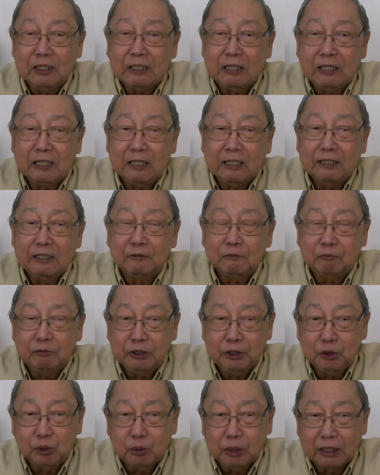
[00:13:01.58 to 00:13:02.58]
decline of
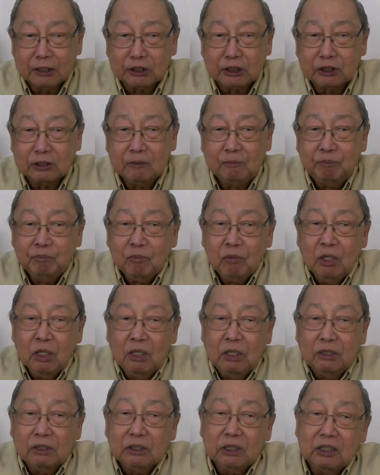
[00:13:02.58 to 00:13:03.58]
the U.S.
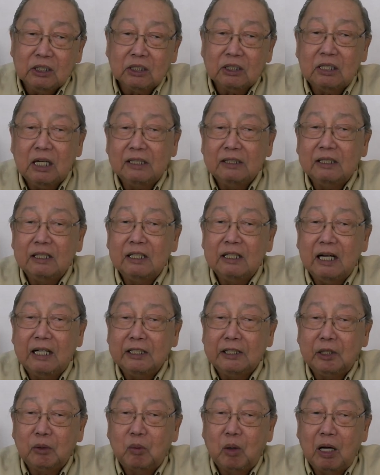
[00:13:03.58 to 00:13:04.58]
Since
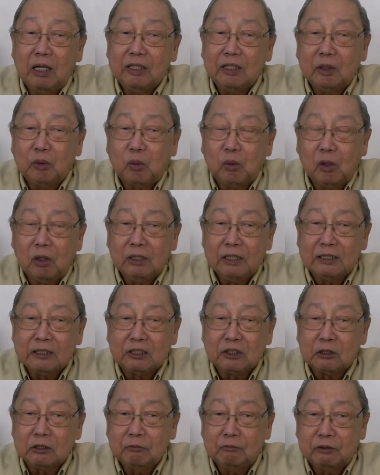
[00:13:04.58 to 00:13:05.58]
1991, the world
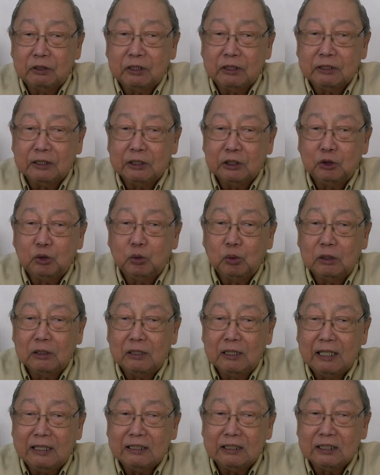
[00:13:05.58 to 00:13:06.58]
has reverted to a
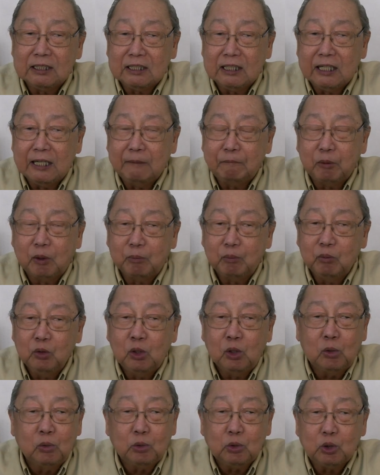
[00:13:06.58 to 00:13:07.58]
landscape of
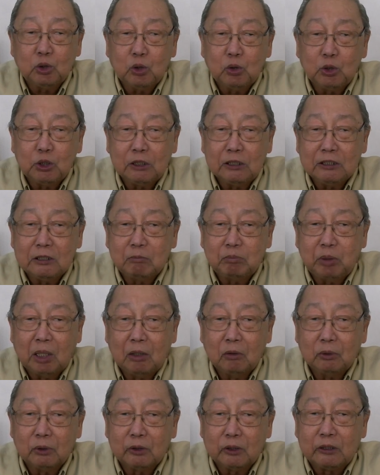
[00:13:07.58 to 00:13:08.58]
no socialist
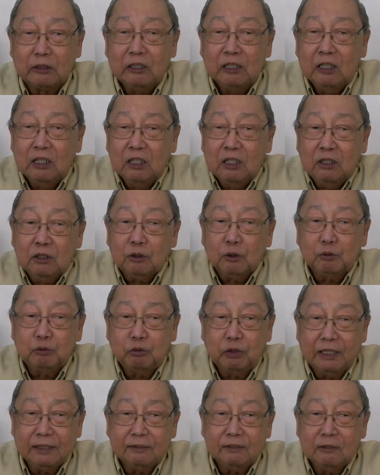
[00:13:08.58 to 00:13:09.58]
power to
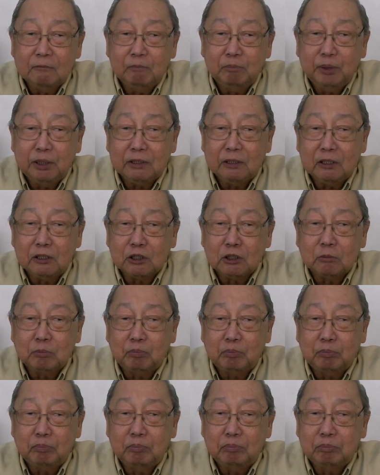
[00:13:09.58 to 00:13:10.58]
fight imperialist
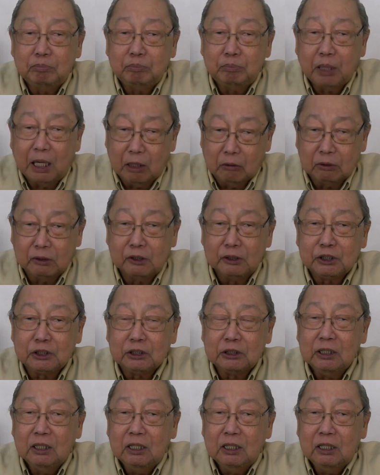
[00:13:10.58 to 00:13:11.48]
powers,